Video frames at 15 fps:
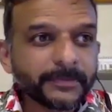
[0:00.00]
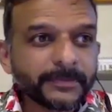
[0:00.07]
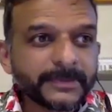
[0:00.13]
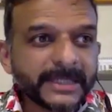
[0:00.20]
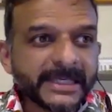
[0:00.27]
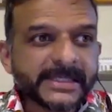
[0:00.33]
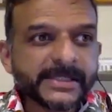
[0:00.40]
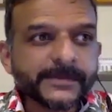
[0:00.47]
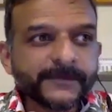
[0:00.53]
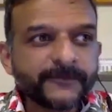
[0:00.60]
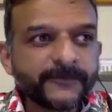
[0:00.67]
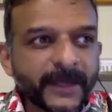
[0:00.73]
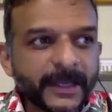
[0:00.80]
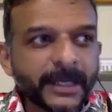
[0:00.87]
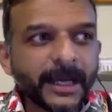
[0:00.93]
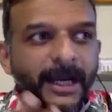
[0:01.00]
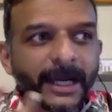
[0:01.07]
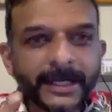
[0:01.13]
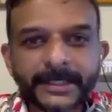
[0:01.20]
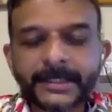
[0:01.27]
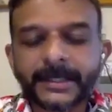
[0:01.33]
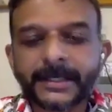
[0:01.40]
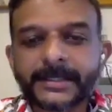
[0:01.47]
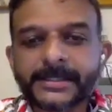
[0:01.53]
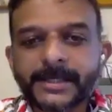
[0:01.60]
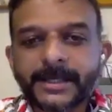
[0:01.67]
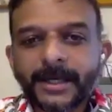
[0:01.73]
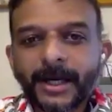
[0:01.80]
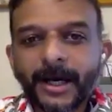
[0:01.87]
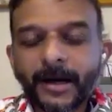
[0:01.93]
these very ideas
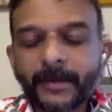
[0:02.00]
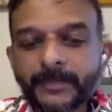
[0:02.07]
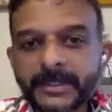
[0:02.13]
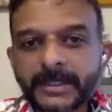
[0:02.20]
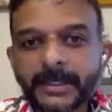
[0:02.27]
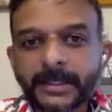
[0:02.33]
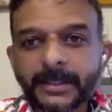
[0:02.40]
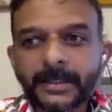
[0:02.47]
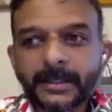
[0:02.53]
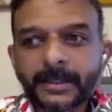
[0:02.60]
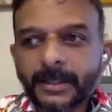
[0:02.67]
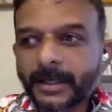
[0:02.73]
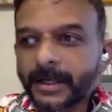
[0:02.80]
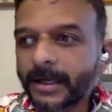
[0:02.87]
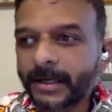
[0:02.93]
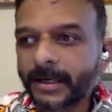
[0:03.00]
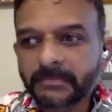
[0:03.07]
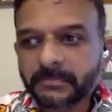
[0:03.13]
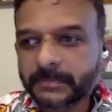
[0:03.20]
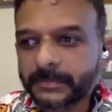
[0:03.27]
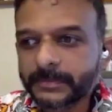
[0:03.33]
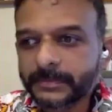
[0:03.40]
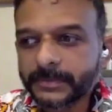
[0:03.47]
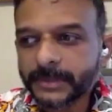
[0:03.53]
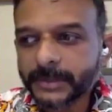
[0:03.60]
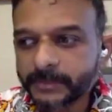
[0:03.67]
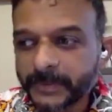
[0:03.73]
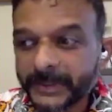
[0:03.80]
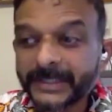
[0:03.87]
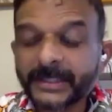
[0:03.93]
are being
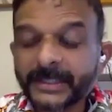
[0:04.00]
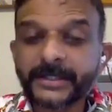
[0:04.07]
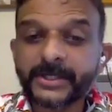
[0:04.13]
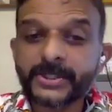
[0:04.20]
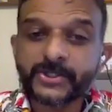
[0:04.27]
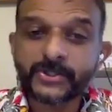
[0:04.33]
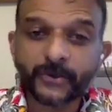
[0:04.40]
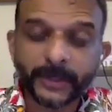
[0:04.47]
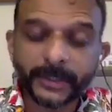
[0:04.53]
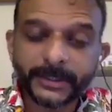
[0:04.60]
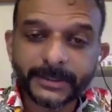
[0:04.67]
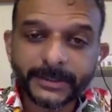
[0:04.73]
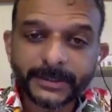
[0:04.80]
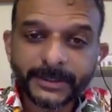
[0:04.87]
completely destroyed,